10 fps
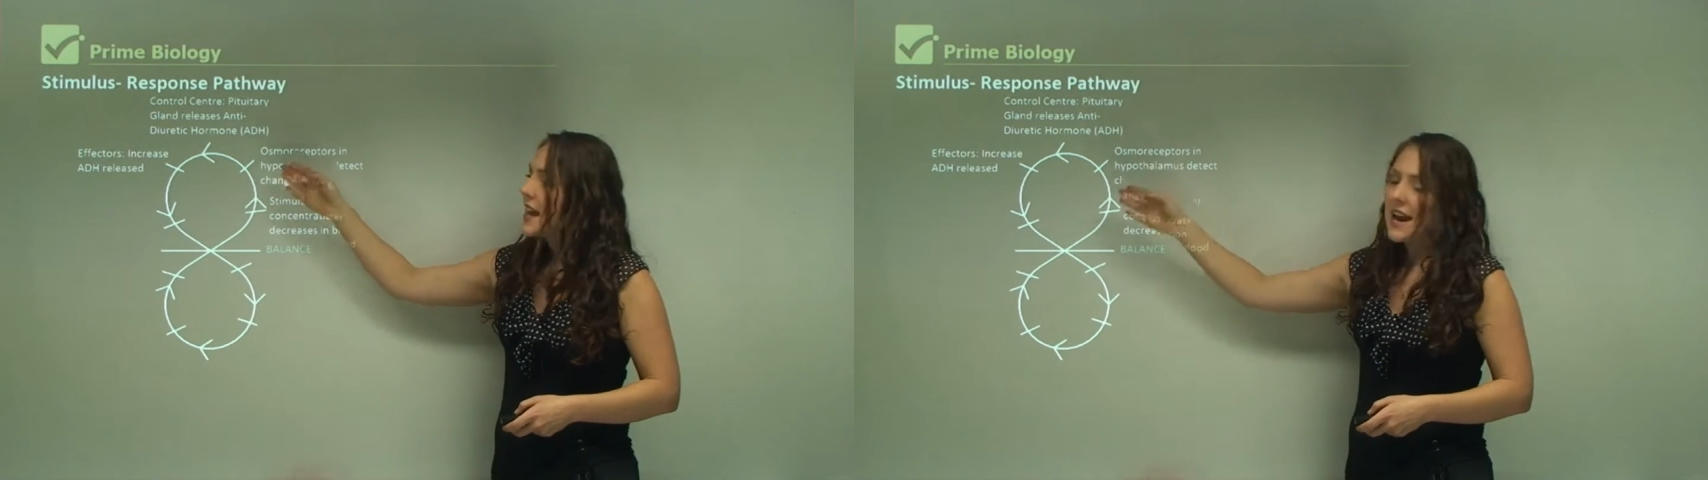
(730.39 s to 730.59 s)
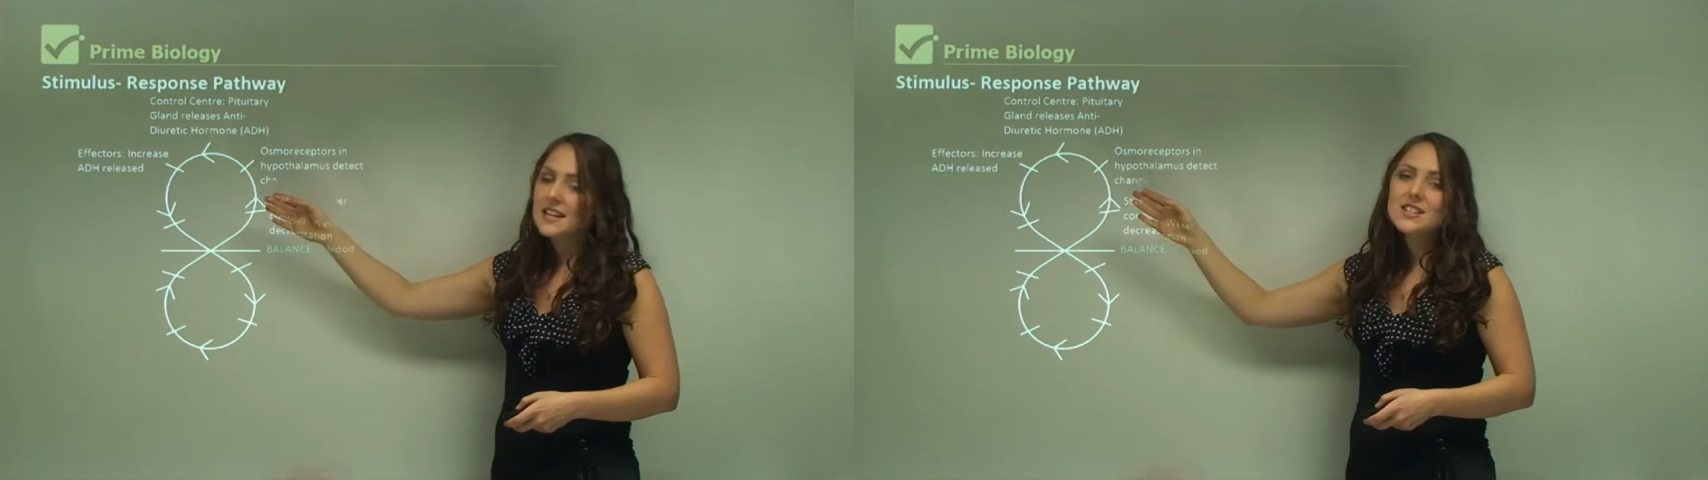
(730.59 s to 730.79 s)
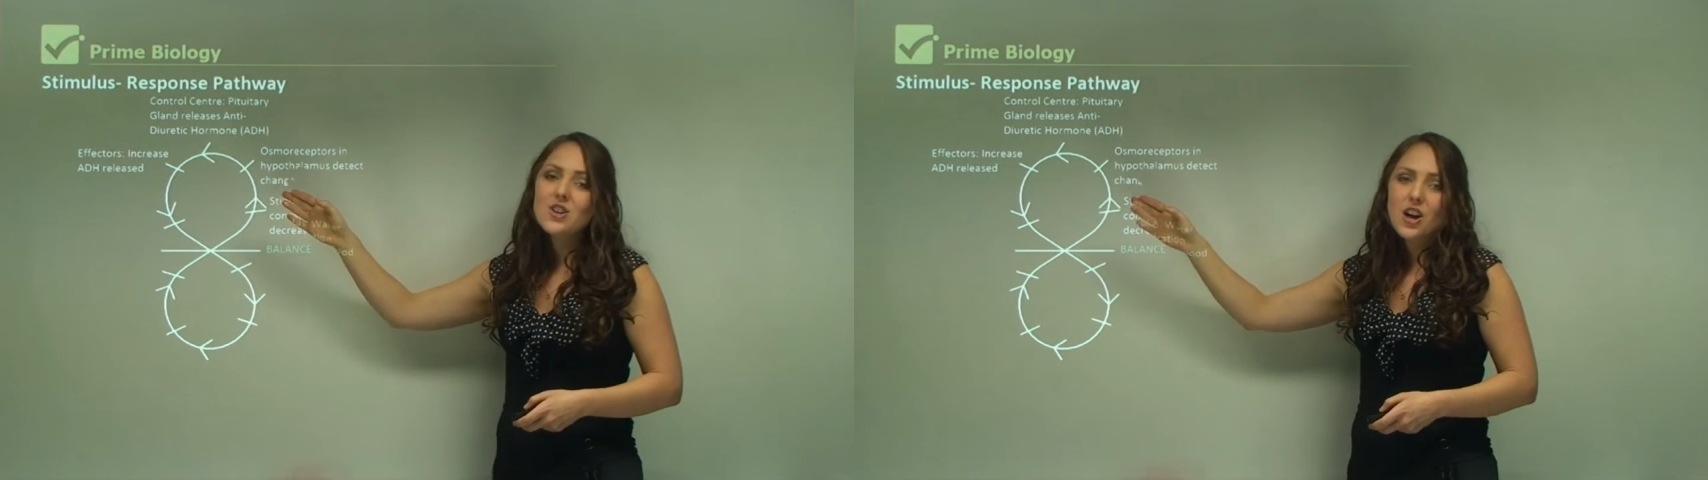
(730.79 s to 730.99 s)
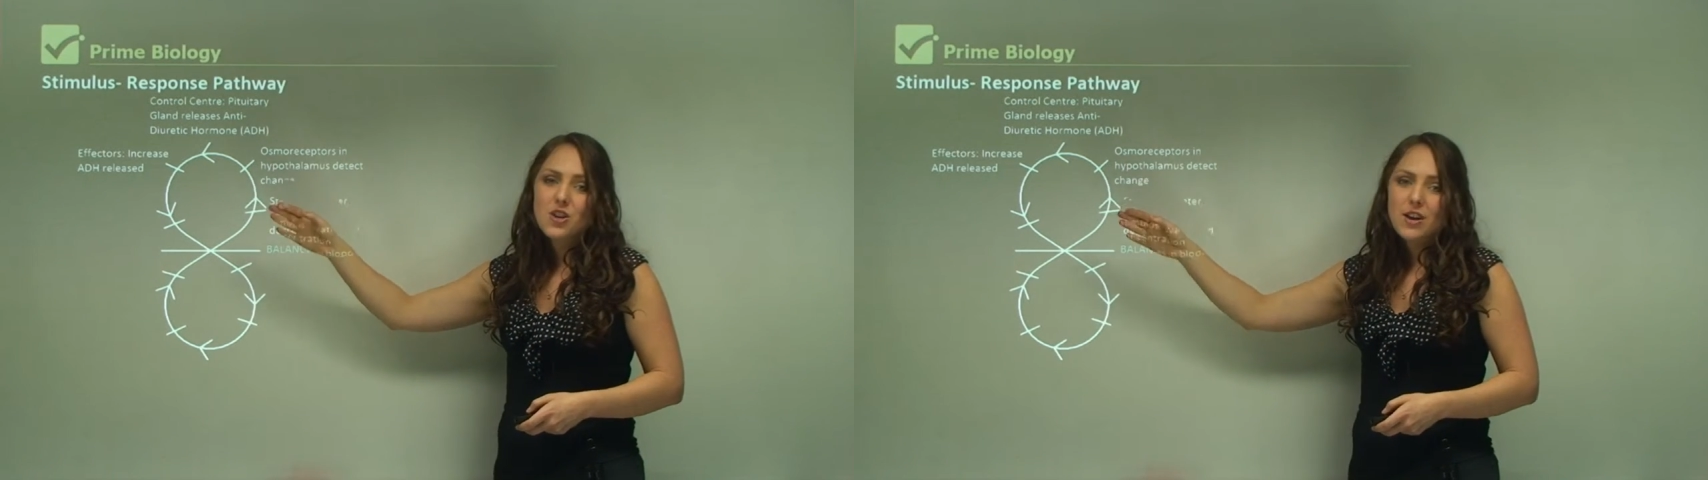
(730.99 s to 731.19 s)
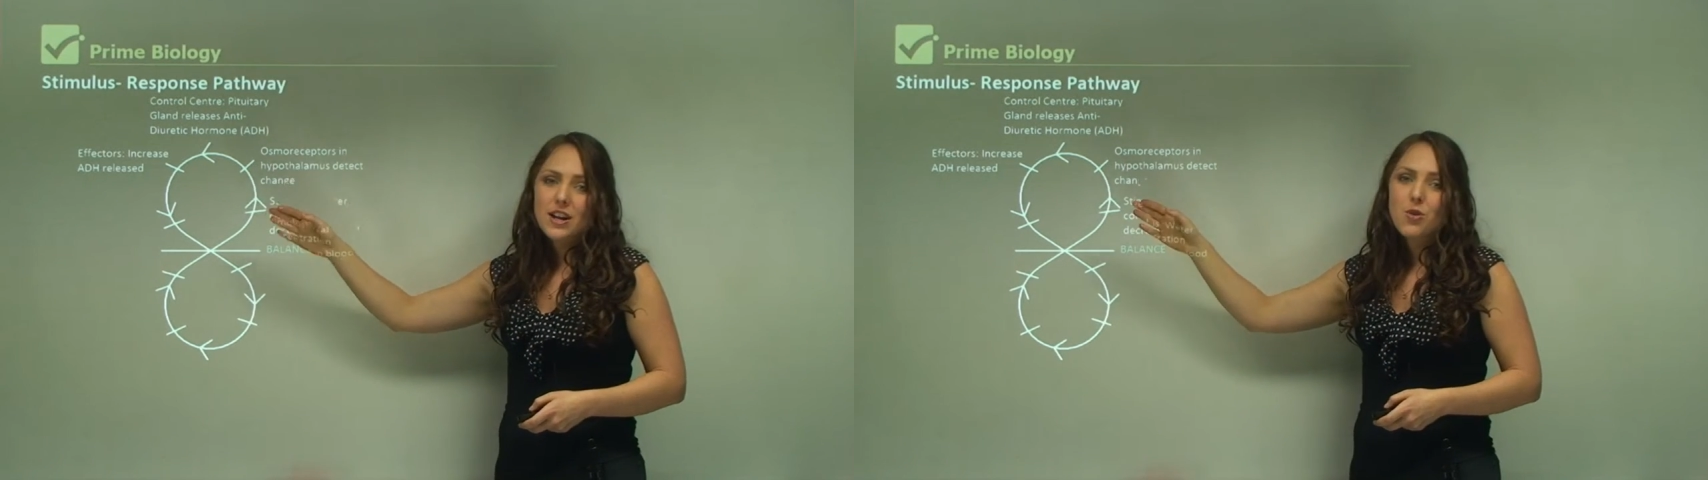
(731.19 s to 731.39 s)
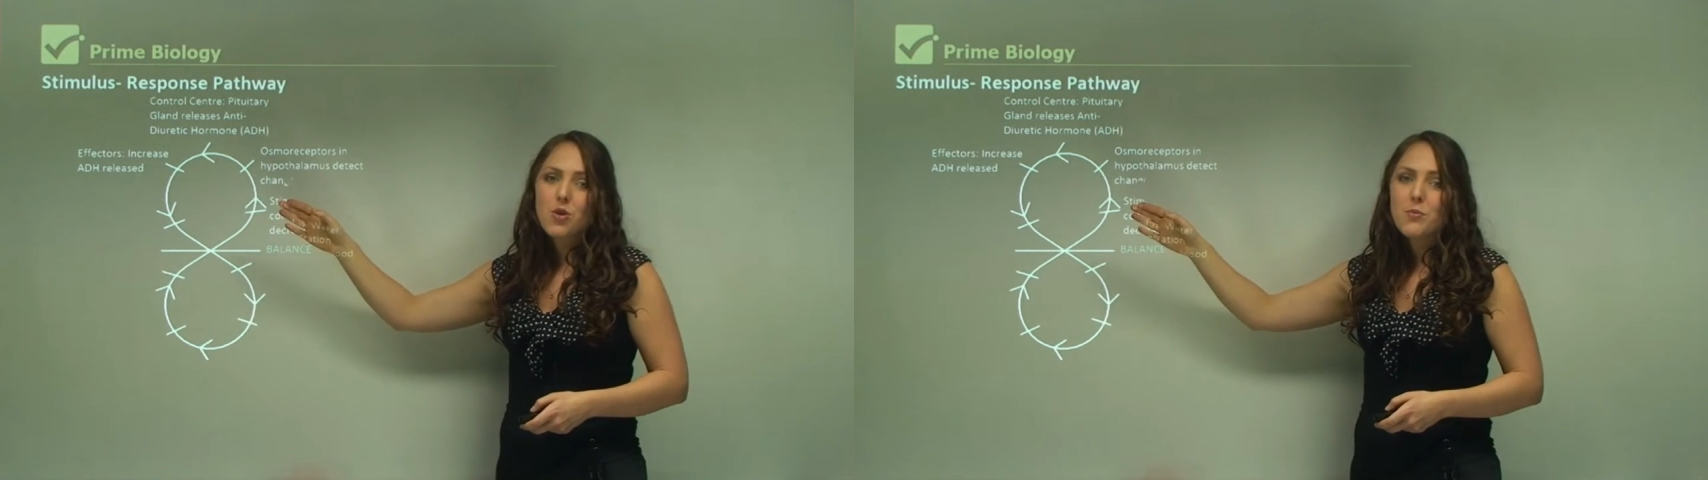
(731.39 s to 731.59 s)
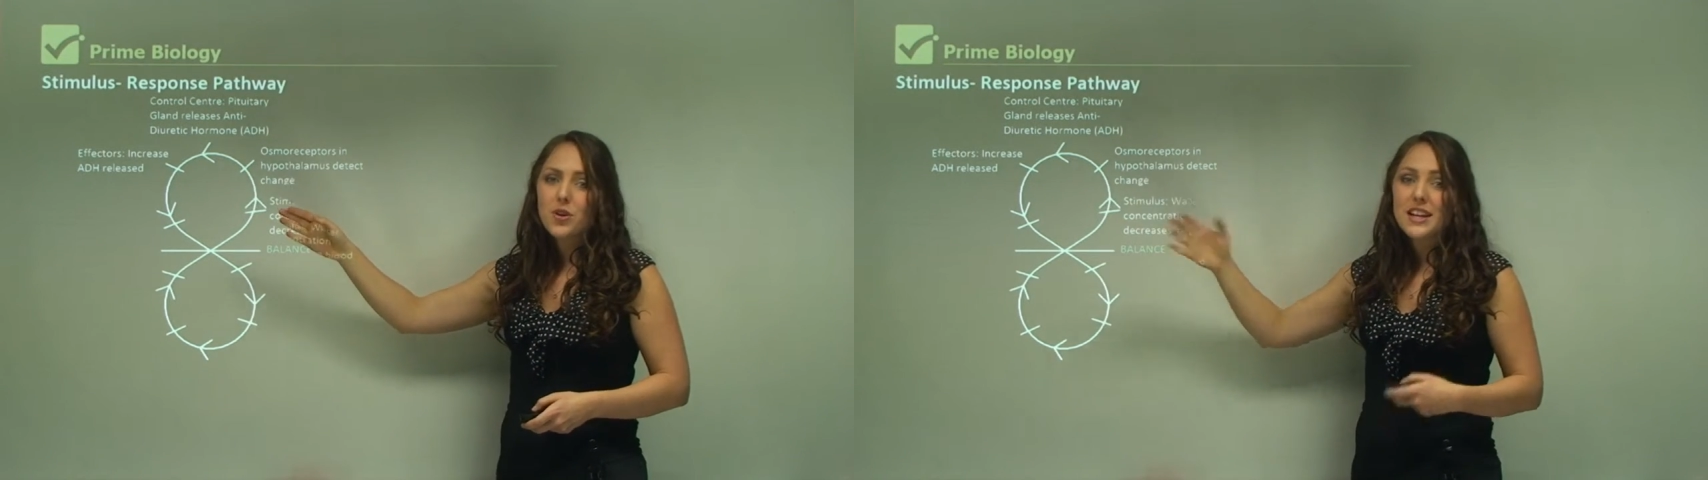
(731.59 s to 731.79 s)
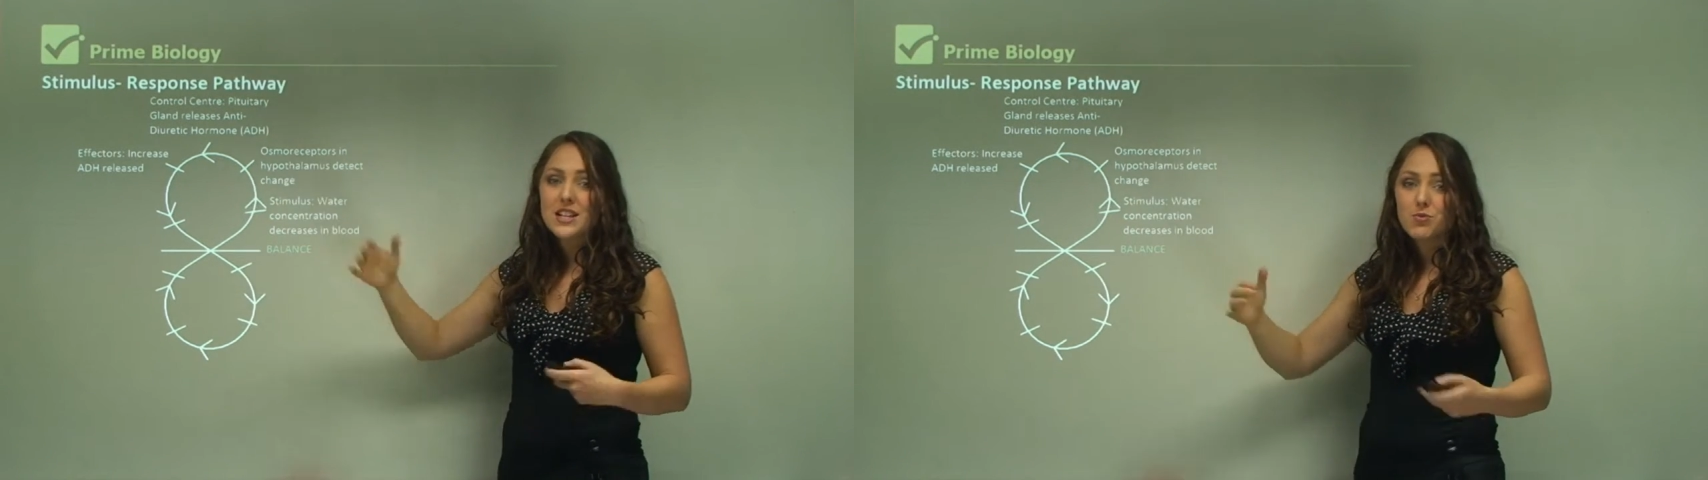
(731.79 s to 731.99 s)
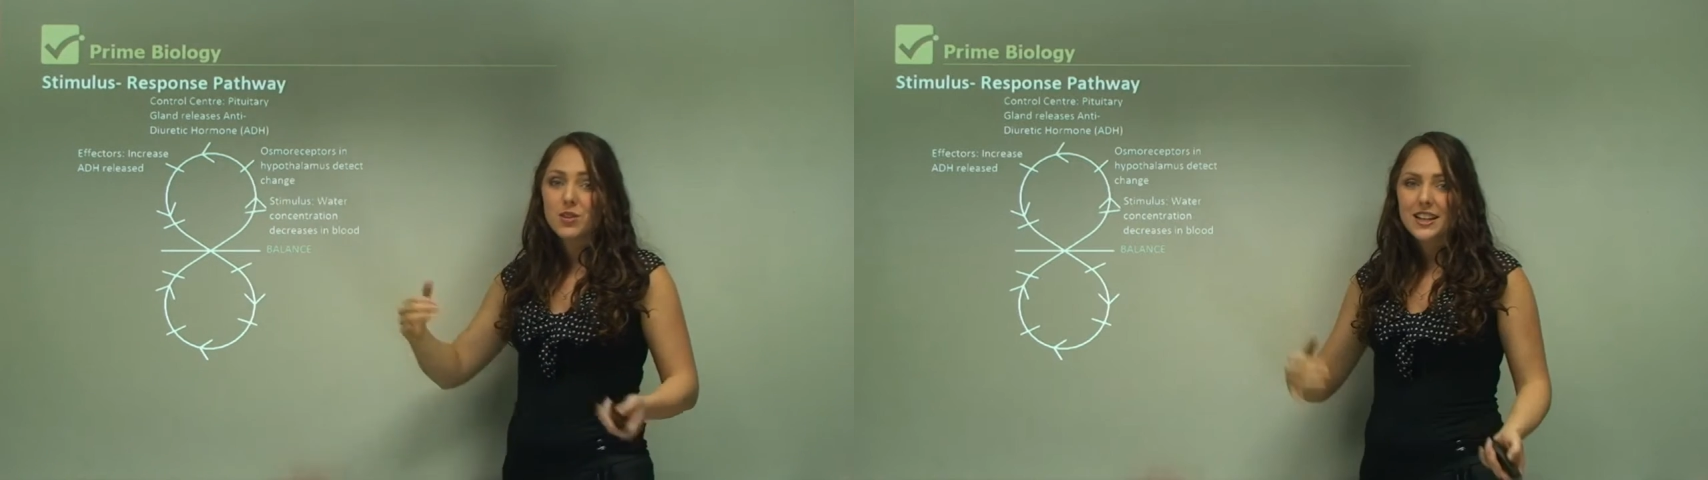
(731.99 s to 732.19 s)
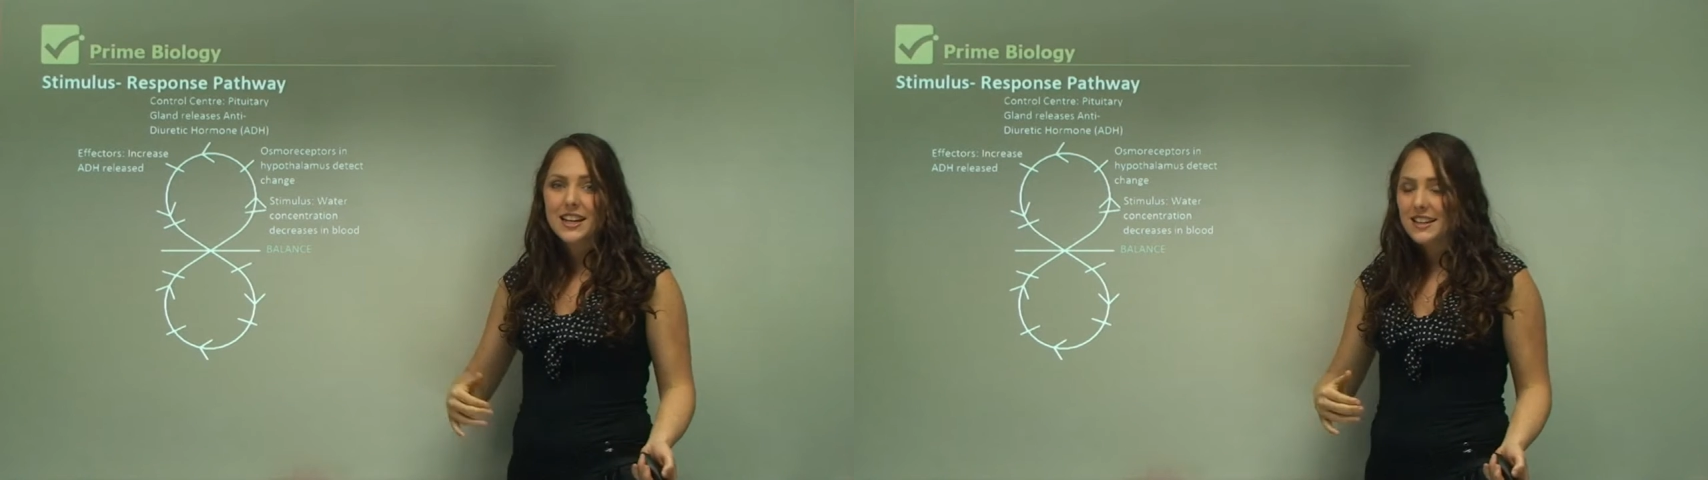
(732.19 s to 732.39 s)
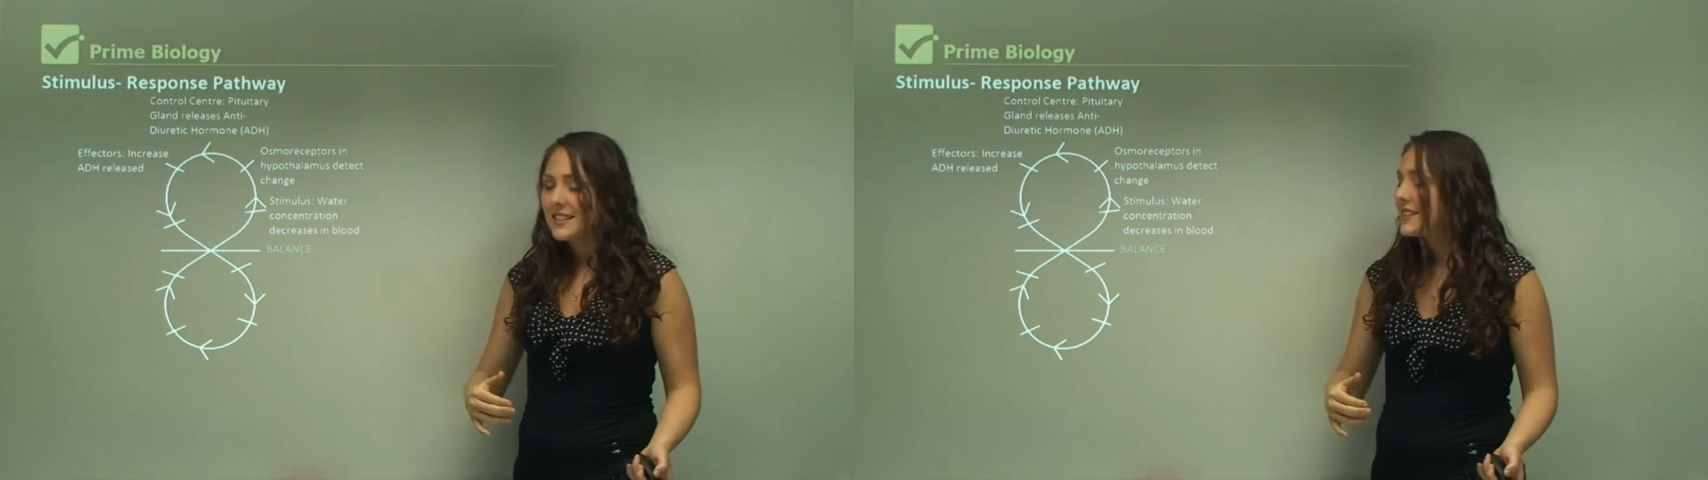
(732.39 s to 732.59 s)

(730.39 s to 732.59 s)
antidiuretic hormone is released.